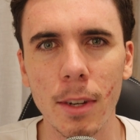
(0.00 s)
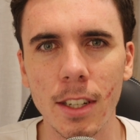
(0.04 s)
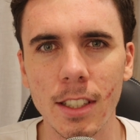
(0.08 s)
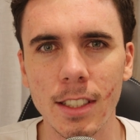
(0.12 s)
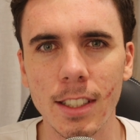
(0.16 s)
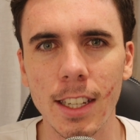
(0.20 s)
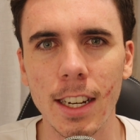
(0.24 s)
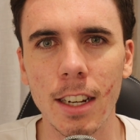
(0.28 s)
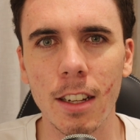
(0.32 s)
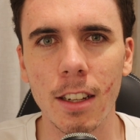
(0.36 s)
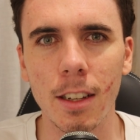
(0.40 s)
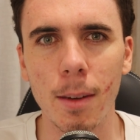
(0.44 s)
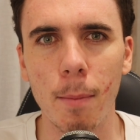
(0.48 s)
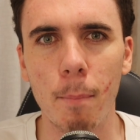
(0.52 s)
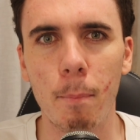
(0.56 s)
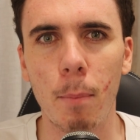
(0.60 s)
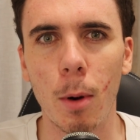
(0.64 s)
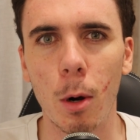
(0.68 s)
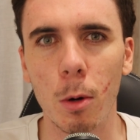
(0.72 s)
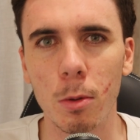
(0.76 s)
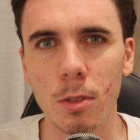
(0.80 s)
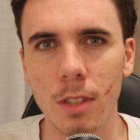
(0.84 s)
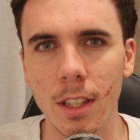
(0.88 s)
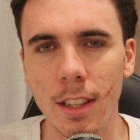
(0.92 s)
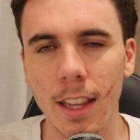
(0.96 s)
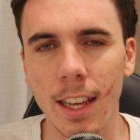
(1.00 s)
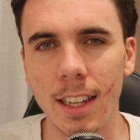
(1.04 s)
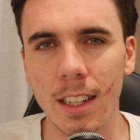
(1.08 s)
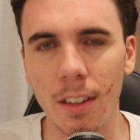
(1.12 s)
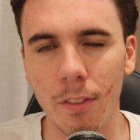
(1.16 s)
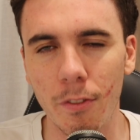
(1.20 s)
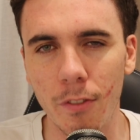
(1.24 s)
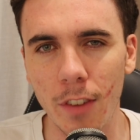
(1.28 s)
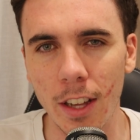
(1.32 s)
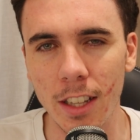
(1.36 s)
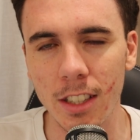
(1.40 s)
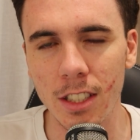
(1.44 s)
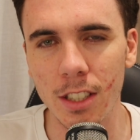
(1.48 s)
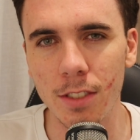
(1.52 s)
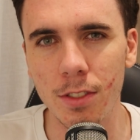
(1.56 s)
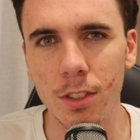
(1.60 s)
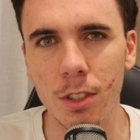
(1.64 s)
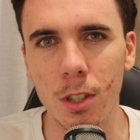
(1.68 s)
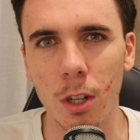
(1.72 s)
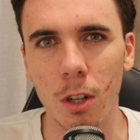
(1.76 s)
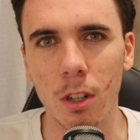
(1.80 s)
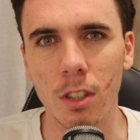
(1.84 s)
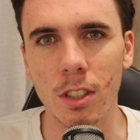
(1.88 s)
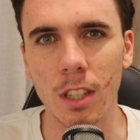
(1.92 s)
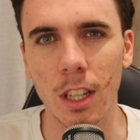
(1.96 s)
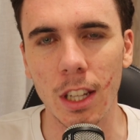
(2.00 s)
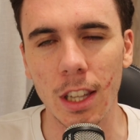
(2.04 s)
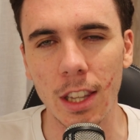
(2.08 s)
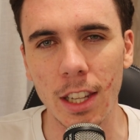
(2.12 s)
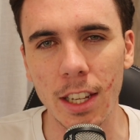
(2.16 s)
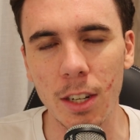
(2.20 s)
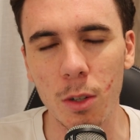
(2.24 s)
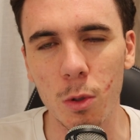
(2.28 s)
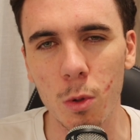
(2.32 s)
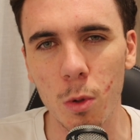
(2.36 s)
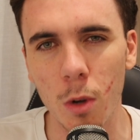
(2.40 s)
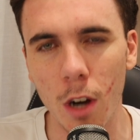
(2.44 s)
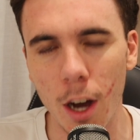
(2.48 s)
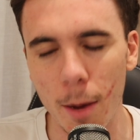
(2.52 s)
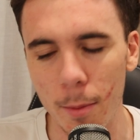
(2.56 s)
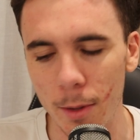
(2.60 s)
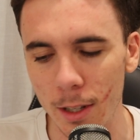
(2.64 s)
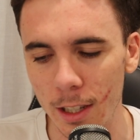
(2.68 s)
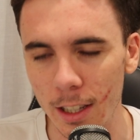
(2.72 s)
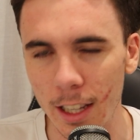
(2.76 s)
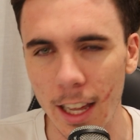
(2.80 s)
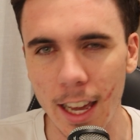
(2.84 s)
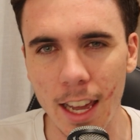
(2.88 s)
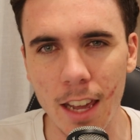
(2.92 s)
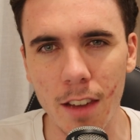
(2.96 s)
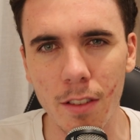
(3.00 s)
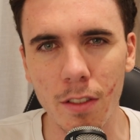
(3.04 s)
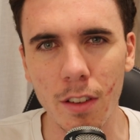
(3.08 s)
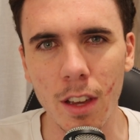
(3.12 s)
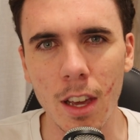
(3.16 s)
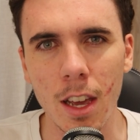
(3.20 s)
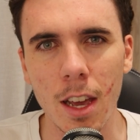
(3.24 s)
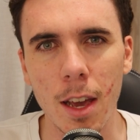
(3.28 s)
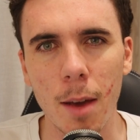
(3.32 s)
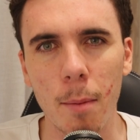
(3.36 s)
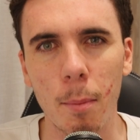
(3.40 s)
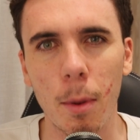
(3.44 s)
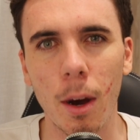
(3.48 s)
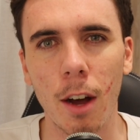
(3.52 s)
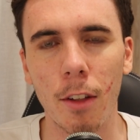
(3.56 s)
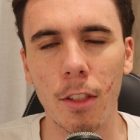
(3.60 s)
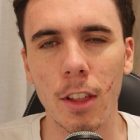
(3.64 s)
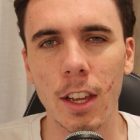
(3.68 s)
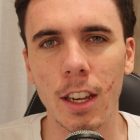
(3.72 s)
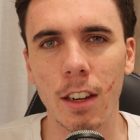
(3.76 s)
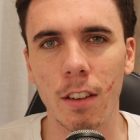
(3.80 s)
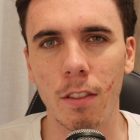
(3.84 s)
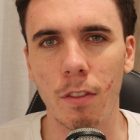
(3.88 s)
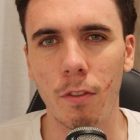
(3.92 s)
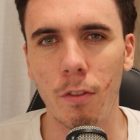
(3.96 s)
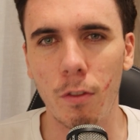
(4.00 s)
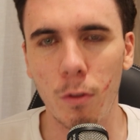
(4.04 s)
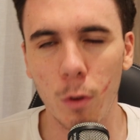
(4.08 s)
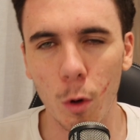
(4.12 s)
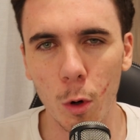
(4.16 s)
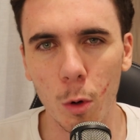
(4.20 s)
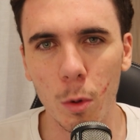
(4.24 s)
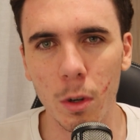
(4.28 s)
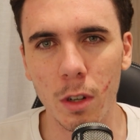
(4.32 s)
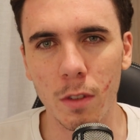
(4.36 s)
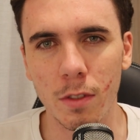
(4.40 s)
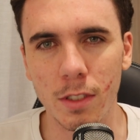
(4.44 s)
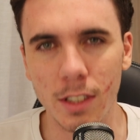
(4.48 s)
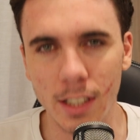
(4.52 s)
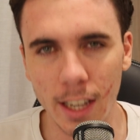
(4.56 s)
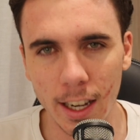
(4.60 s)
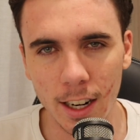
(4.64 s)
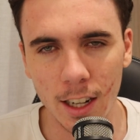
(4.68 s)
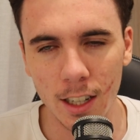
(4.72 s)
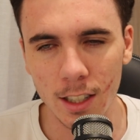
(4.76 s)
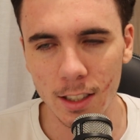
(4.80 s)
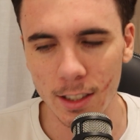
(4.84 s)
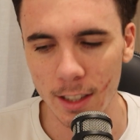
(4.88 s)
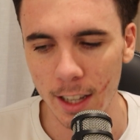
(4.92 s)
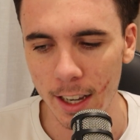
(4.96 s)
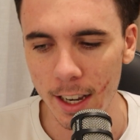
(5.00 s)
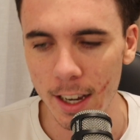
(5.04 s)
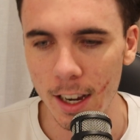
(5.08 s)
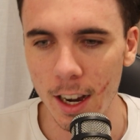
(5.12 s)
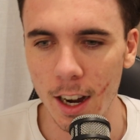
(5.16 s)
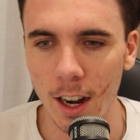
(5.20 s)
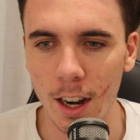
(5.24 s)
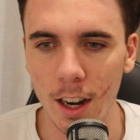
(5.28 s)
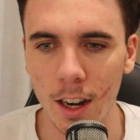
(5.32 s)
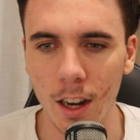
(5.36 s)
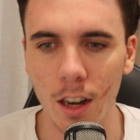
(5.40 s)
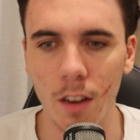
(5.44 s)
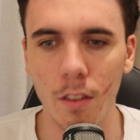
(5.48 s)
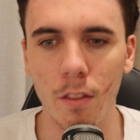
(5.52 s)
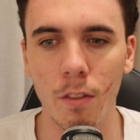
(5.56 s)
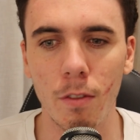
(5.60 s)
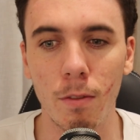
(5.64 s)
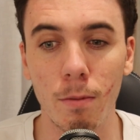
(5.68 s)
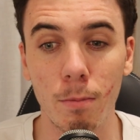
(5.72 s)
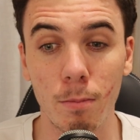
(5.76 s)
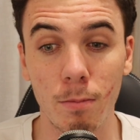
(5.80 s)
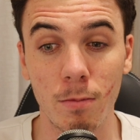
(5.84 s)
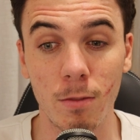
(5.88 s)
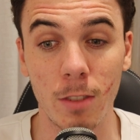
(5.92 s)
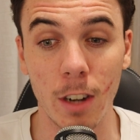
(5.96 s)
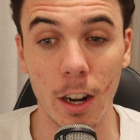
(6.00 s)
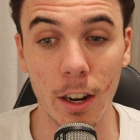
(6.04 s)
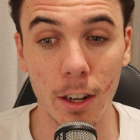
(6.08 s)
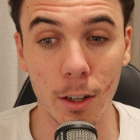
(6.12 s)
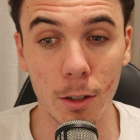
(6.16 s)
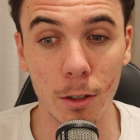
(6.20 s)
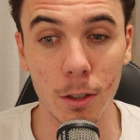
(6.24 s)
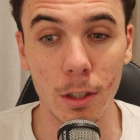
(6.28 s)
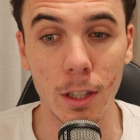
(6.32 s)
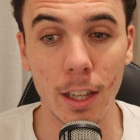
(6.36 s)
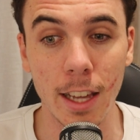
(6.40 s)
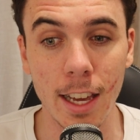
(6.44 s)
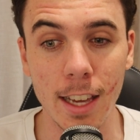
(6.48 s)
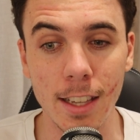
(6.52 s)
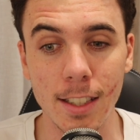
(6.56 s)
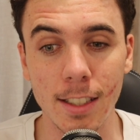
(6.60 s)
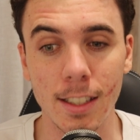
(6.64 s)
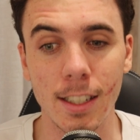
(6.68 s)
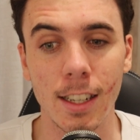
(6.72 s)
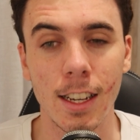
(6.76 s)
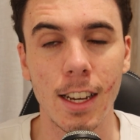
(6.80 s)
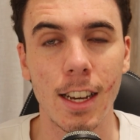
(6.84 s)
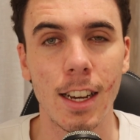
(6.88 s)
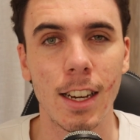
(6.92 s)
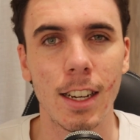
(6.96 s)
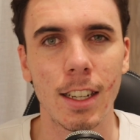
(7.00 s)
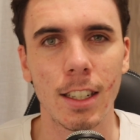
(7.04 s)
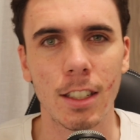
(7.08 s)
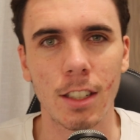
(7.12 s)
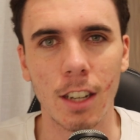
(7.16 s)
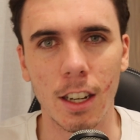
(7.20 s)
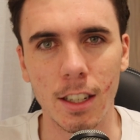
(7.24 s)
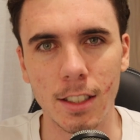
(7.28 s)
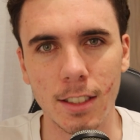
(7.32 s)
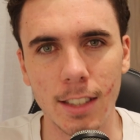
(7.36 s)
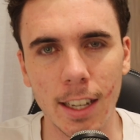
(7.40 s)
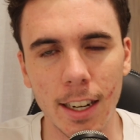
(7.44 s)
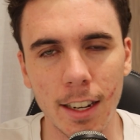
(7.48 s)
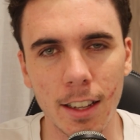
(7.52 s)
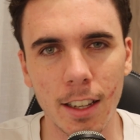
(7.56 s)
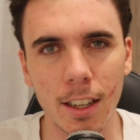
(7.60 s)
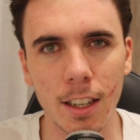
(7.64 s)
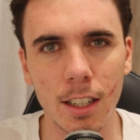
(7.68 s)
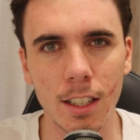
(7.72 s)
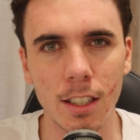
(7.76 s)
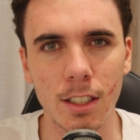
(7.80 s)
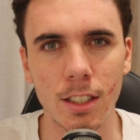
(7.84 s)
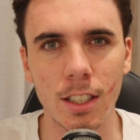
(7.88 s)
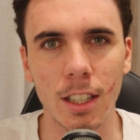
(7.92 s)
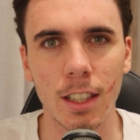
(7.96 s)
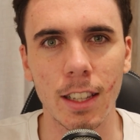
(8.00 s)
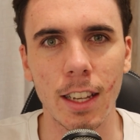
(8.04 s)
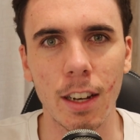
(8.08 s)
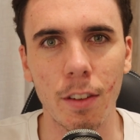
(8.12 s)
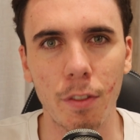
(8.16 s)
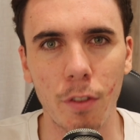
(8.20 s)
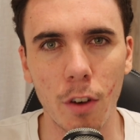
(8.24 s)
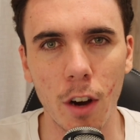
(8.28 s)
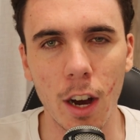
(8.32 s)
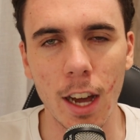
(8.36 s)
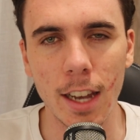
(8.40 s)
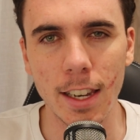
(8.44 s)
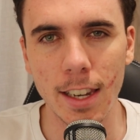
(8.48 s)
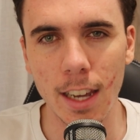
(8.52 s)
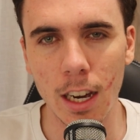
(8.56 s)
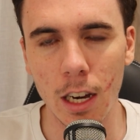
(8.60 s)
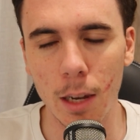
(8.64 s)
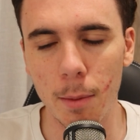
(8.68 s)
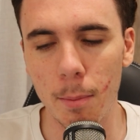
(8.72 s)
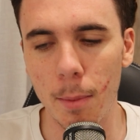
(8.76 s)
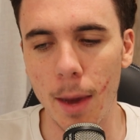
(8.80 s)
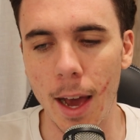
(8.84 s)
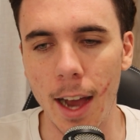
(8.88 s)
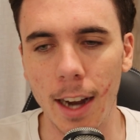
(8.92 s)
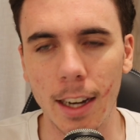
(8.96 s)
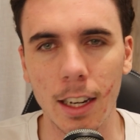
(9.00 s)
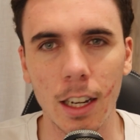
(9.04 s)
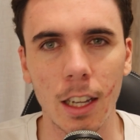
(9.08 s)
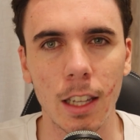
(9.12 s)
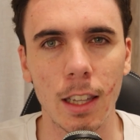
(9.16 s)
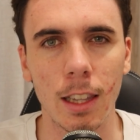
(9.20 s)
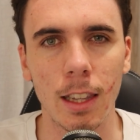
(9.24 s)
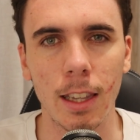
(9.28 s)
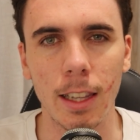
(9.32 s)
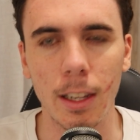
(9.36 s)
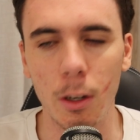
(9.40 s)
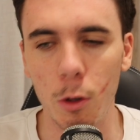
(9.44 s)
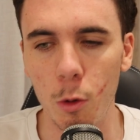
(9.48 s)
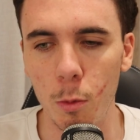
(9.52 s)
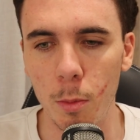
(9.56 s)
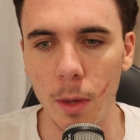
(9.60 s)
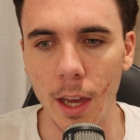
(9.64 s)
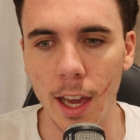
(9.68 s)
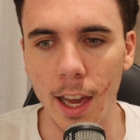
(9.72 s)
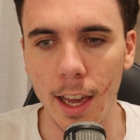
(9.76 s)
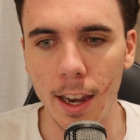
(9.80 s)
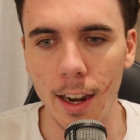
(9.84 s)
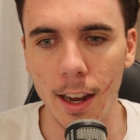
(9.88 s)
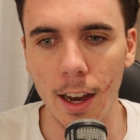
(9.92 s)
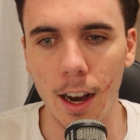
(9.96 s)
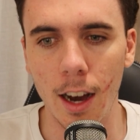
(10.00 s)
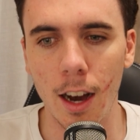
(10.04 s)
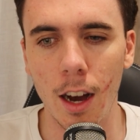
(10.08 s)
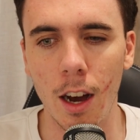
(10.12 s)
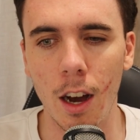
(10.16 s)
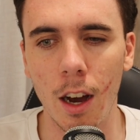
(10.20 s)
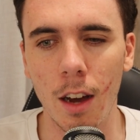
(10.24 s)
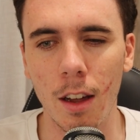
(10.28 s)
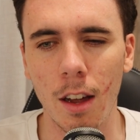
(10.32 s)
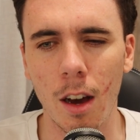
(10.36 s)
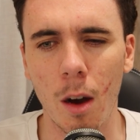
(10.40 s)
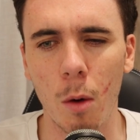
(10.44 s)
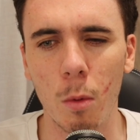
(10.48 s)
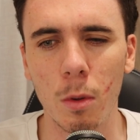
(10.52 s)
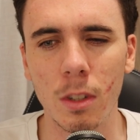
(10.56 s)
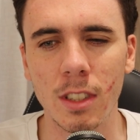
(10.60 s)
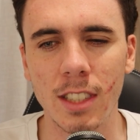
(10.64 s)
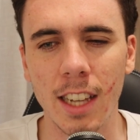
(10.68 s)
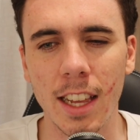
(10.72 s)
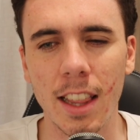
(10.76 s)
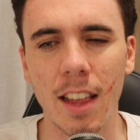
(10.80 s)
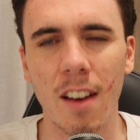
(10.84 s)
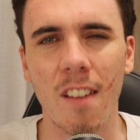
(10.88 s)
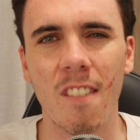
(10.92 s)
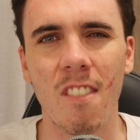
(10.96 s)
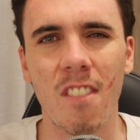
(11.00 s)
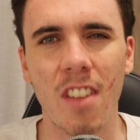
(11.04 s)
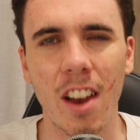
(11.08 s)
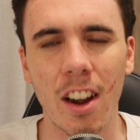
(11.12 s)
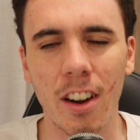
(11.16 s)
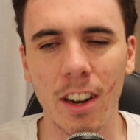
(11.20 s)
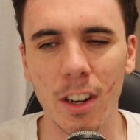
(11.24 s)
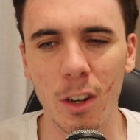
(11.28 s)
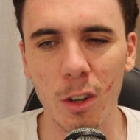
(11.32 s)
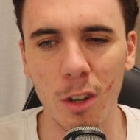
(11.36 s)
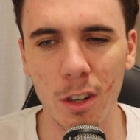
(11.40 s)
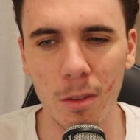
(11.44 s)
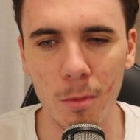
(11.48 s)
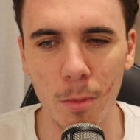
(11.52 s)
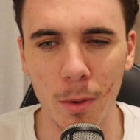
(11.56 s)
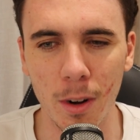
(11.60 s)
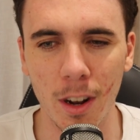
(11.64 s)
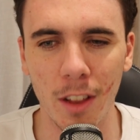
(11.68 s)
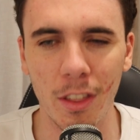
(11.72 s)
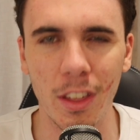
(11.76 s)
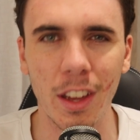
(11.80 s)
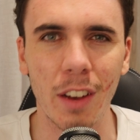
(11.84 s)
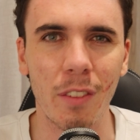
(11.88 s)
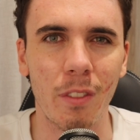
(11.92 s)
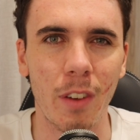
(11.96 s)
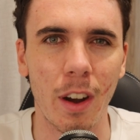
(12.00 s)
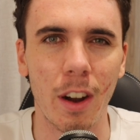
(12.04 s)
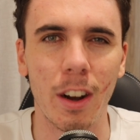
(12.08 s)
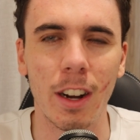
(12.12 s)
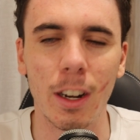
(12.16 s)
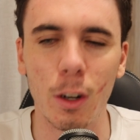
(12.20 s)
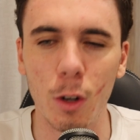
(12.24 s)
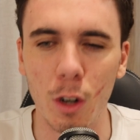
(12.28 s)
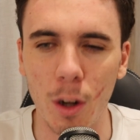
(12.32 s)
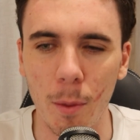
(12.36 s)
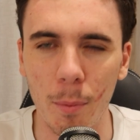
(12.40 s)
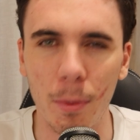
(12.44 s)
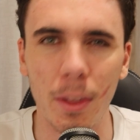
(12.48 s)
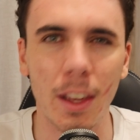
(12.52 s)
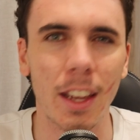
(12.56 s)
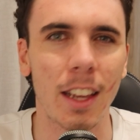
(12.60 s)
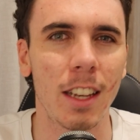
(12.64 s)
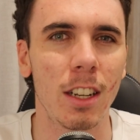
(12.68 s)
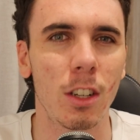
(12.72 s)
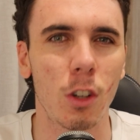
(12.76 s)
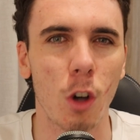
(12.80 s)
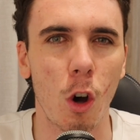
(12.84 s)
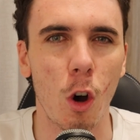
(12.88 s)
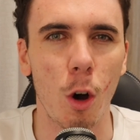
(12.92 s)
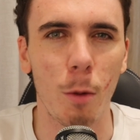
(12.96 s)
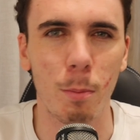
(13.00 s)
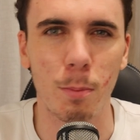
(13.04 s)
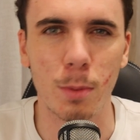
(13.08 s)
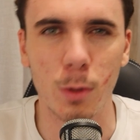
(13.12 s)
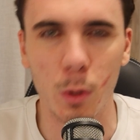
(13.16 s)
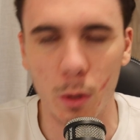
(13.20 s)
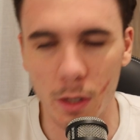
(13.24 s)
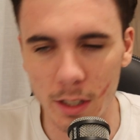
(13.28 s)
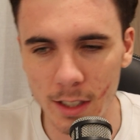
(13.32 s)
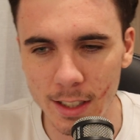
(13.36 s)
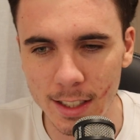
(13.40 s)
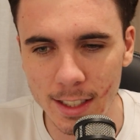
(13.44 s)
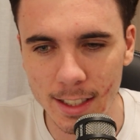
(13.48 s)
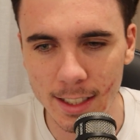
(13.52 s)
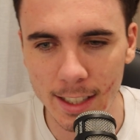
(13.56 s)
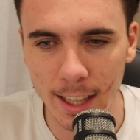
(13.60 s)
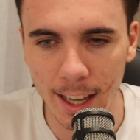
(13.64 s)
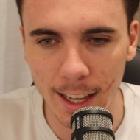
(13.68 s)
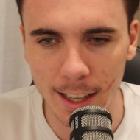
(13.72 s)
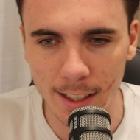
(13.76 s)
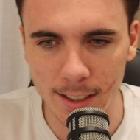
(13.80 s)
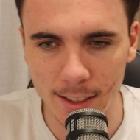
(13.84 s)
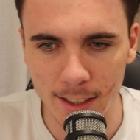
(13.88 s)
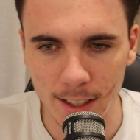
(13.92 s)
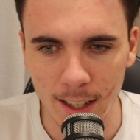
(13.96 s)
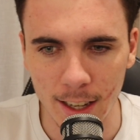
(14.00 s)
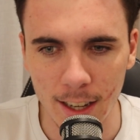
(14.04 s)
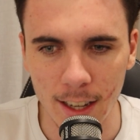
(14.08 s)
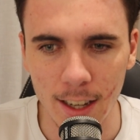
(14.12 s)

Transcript: just need to bolster their defensive stocks a little, I believe. But I think forward of centre, they are a very good list. Just need to solidify down back a little bit. I wouldn't say they were very good. When I think very good, I'm thinking top sort of 6.